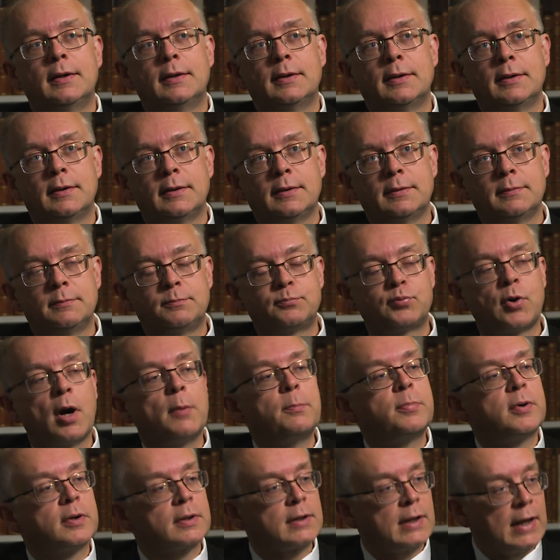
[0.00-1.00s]
uh,
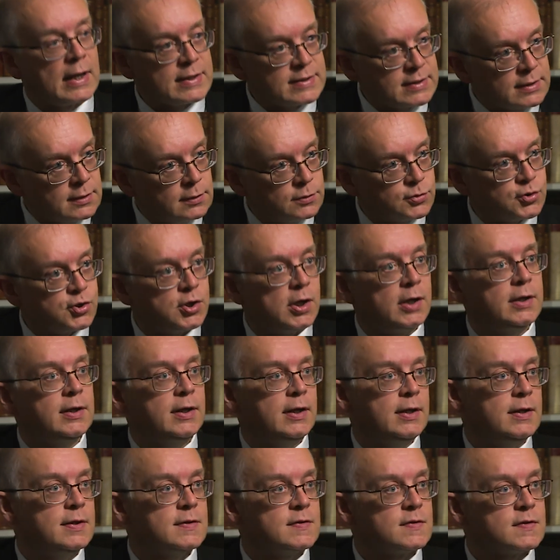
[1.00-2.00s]
proper classical
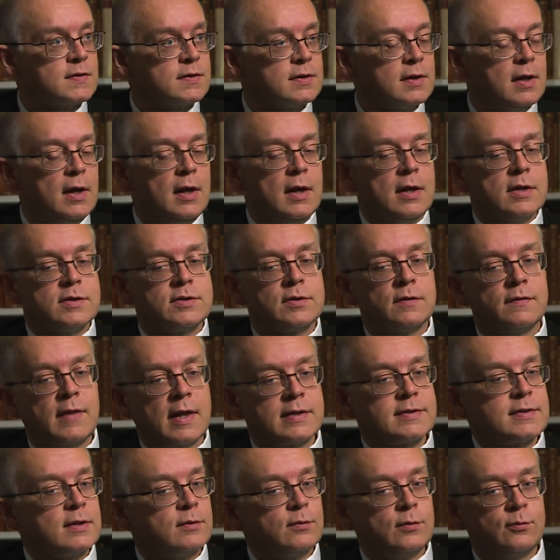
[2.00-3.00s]
Chinese. Mm. So
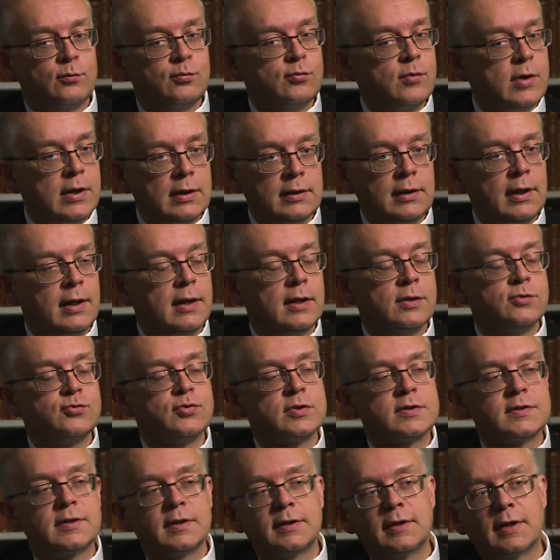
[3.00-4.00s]
that's a really
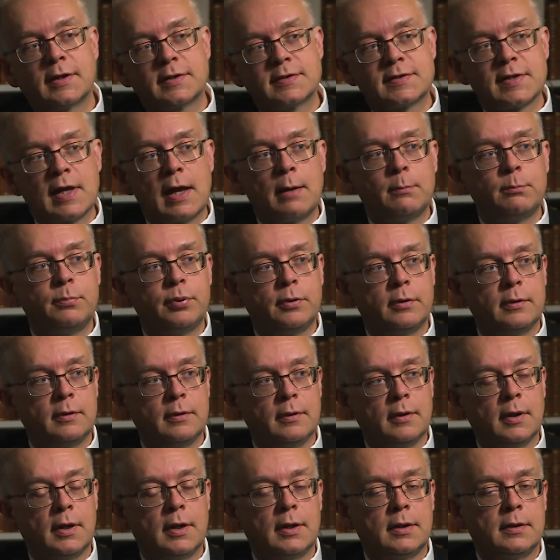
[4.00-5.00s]
interesting
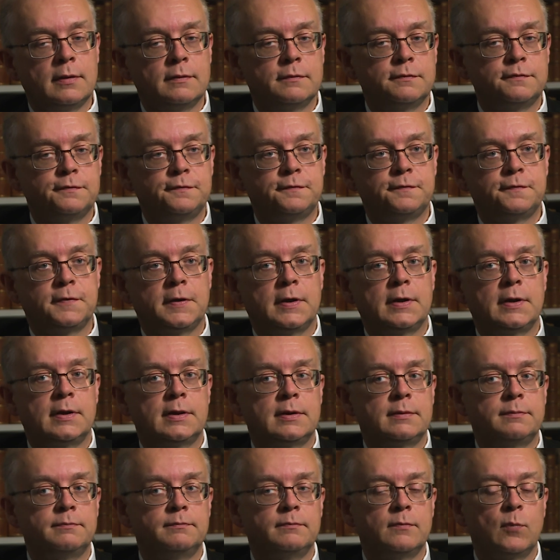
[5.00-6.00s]
example of
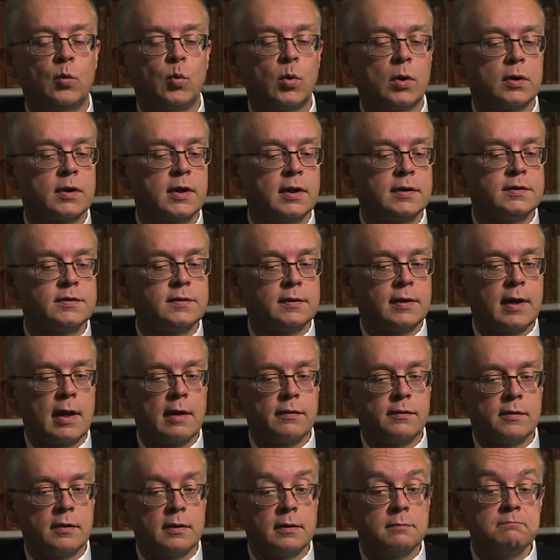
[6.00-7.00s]
um, working
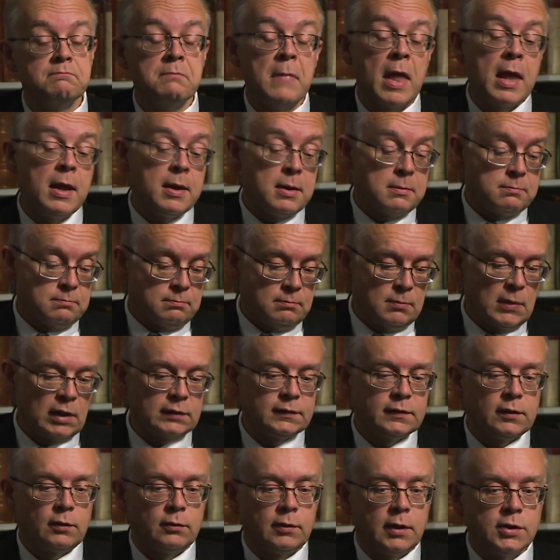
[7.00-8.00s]
together.
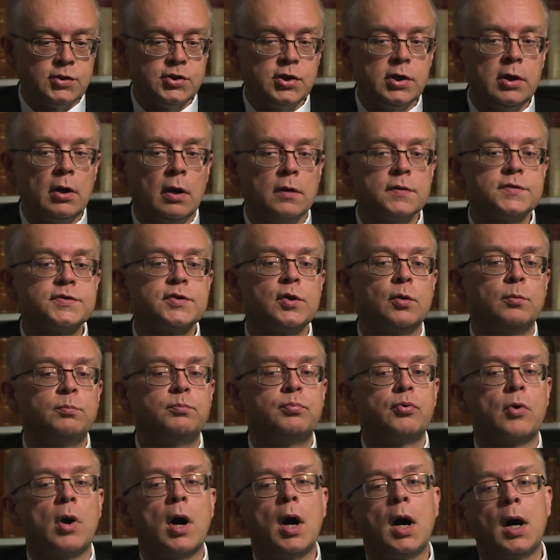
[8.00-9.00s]
Matteo Ricci also
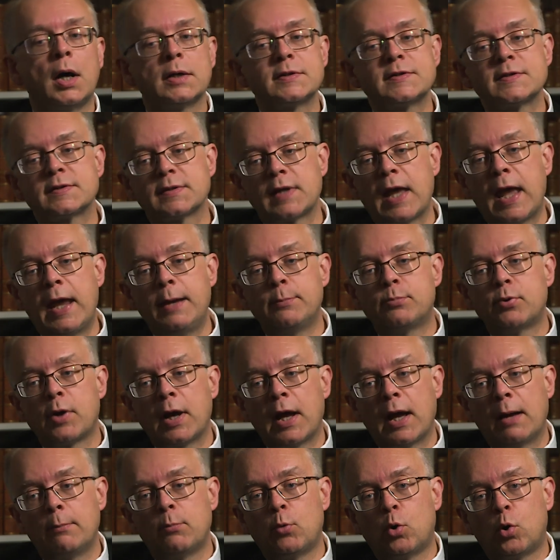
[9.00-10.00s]
brought
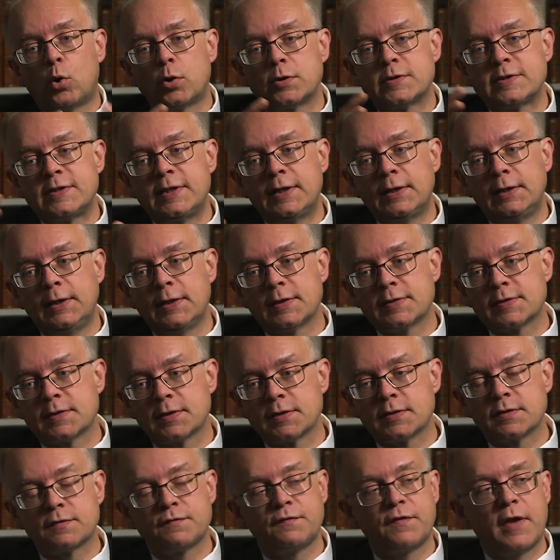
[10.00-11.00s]
Abraham
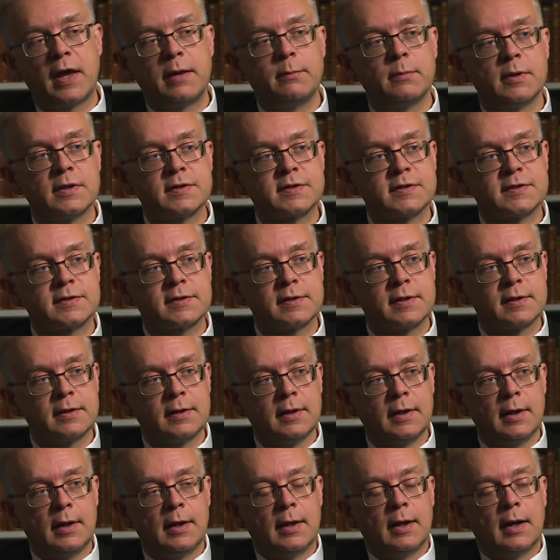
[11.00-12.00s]
Ortelius's famous
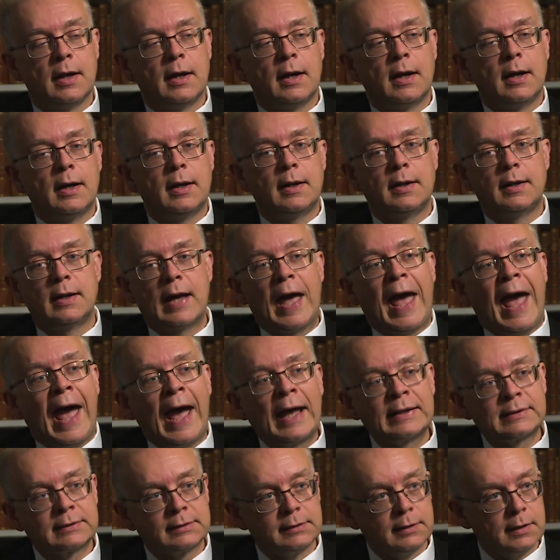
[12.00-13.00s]
uh,
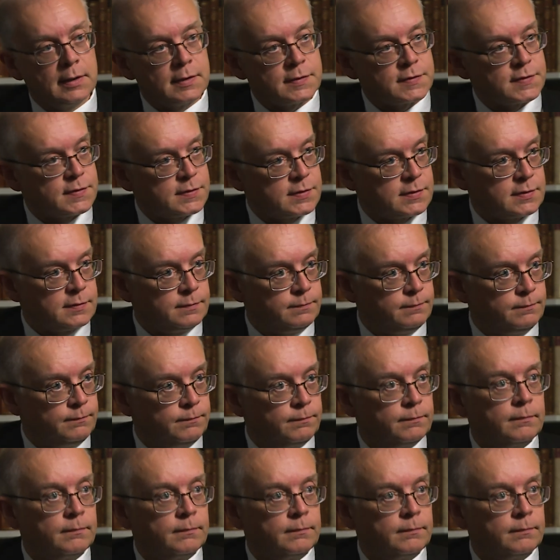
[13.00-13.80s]
atlas